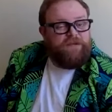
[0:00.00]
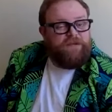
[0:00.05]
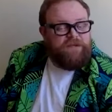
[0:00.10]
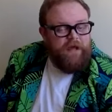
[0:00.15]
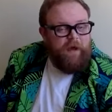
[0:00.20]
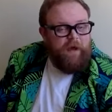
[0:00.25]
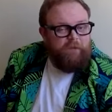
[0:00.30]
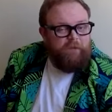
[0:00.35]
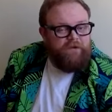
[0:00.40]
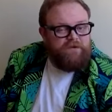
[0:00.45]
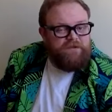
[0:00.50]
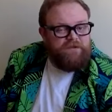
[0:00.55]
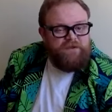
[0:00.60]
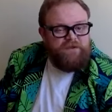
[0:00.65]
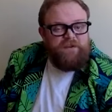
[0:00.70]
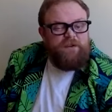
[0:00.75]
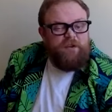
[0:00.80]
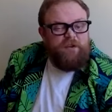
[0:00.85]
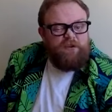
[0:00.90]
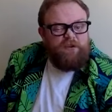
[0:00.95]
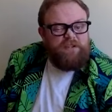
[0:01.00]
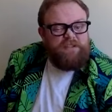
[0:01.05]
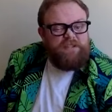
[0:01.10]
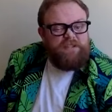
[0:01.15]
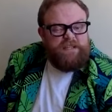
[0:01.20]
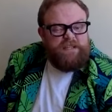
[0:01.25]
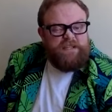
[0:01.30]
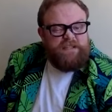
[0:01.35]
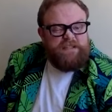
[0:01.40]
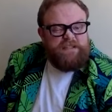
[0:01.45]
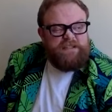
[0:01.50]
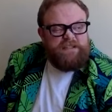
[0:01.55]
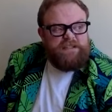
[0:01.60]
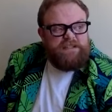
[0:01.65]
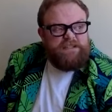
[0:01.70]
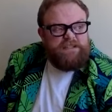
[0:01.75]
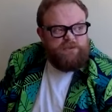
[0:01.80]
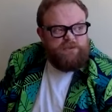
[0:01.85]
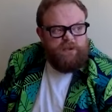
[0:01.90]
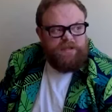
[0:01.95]
but it happened in the
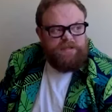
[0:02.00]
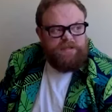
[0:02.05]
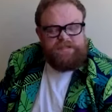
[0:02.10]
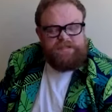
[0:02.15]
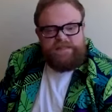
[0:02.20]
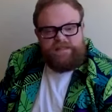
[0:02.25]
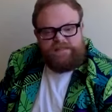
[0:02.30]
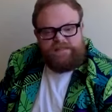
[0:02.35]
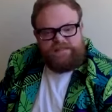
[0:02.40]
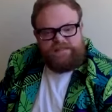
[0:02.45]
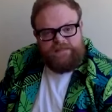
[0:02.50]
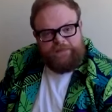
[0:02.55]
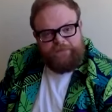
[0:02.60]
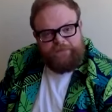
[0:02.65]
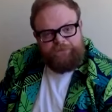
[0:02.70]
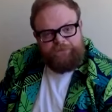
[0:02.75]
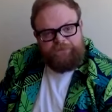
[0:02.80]
1920s.